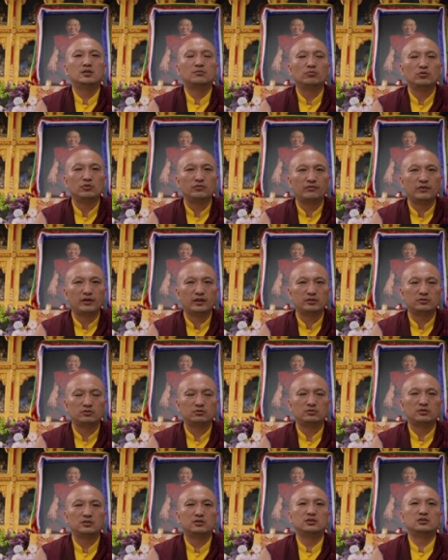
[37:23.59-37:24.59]
more faith
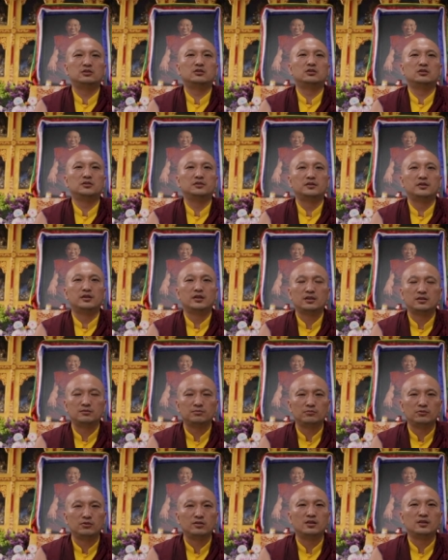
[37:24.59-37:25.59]
to the teacher, and
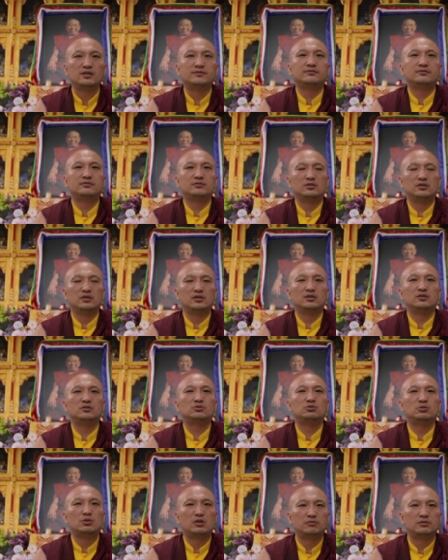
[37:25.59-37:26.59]
more love
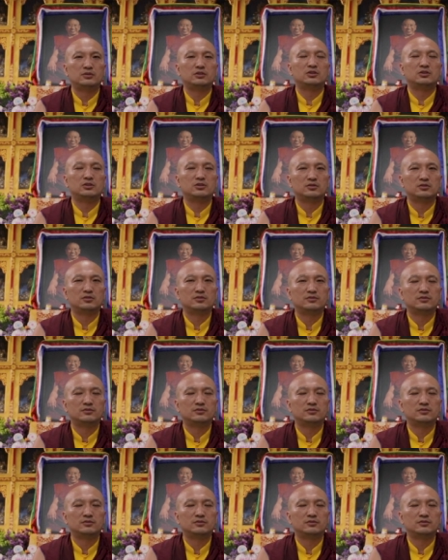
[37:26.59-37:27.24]
to our teacher.